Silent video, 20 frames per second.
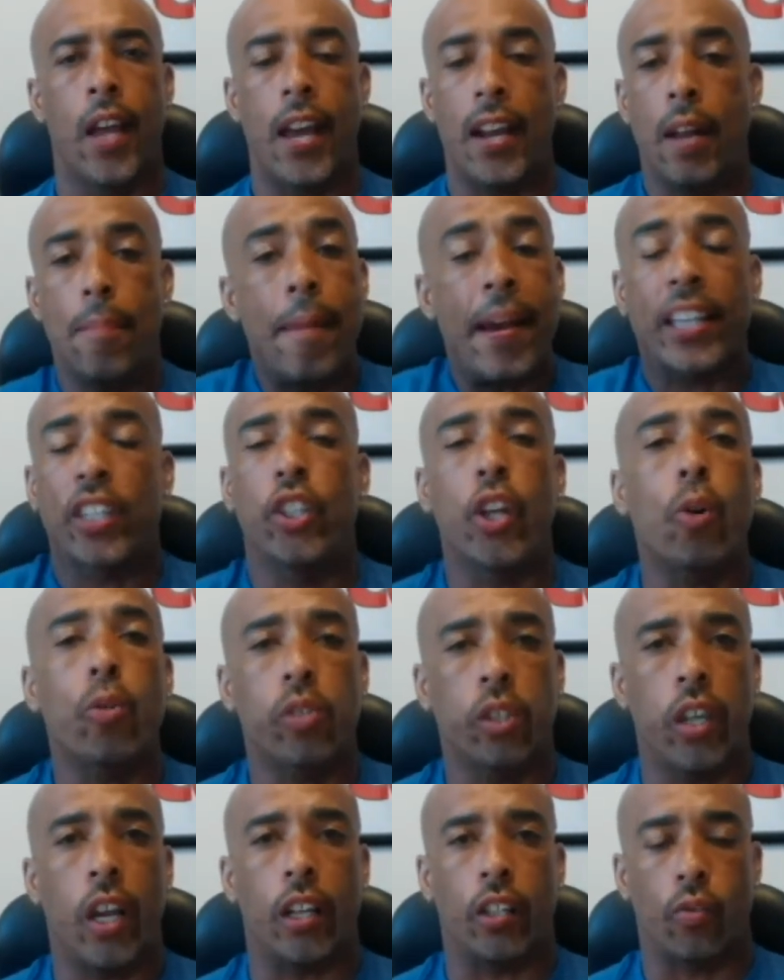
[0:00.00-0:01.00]
And it makes no
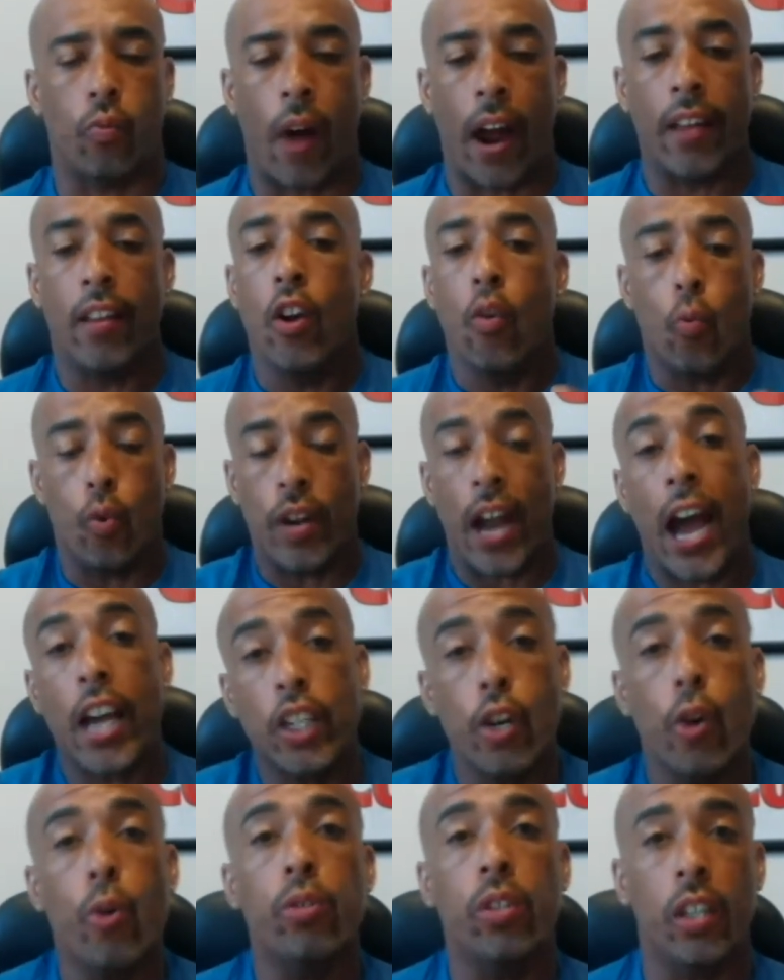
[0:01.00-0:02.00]
sense, right? We're
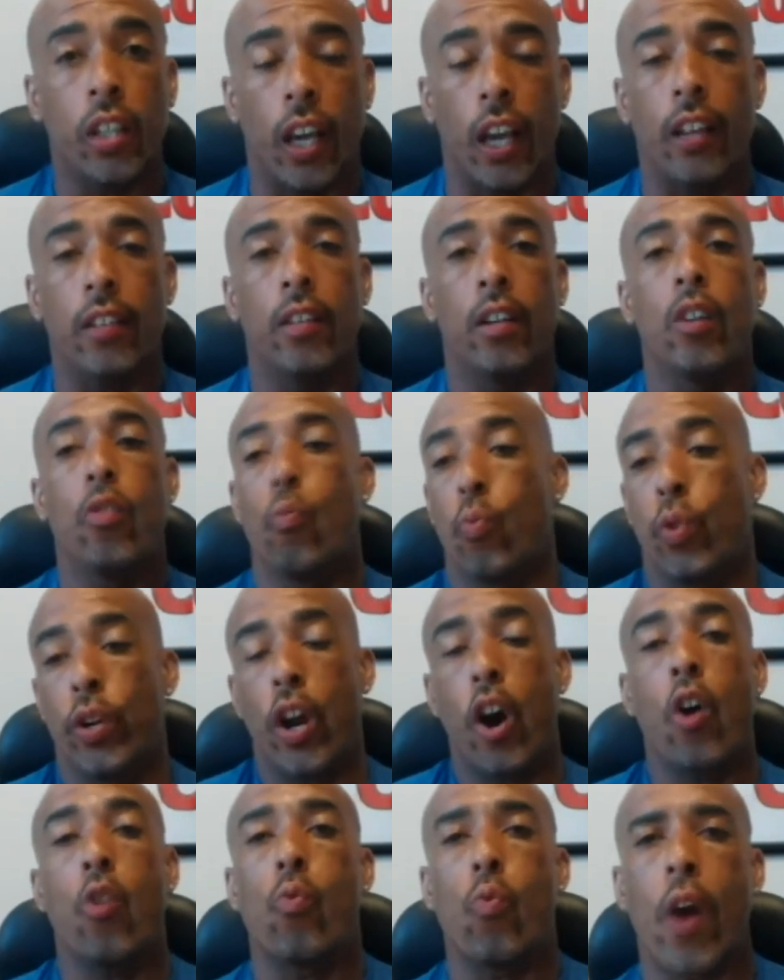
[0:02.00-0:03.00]
not using it, we
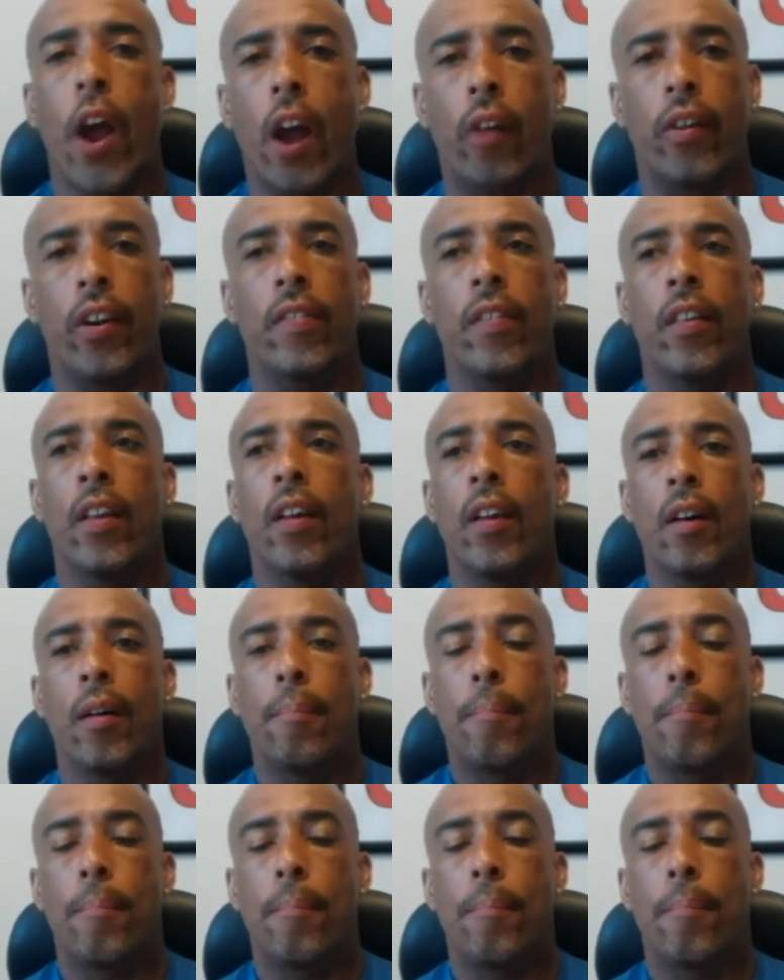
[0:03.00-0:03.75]
don't wear it,